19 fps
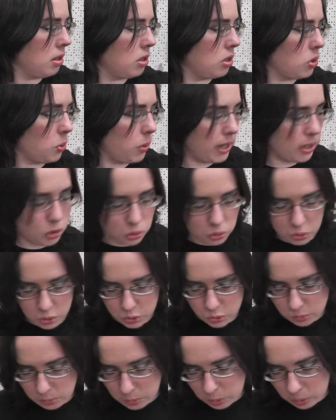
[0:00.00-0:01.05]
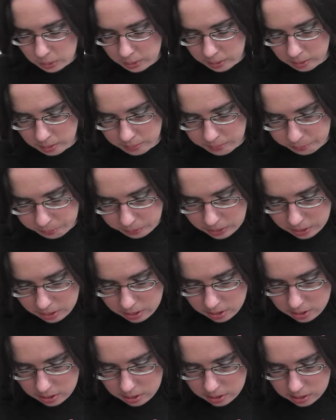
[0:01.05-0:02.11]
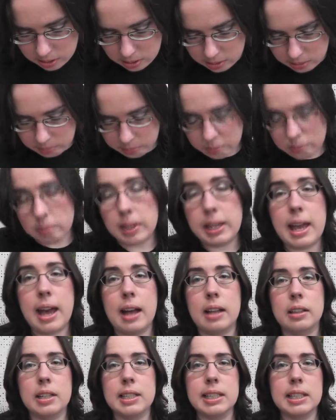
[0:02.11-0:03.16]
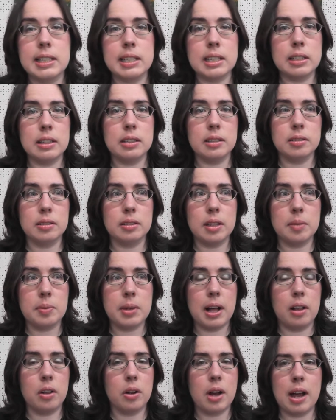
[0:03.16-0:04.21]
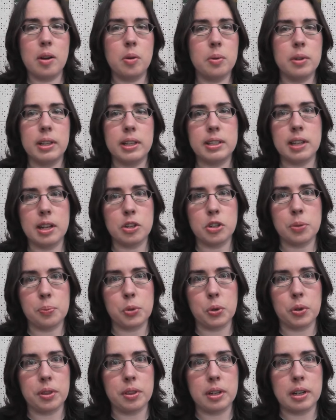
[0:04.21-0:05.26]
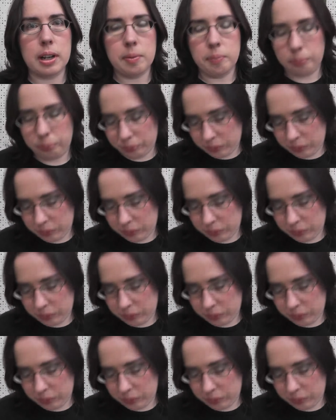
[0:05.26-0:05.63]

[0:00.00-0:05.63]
tweezers from earlier. Um, but yeah, unless it's a lip color, I don't really touch up during the day.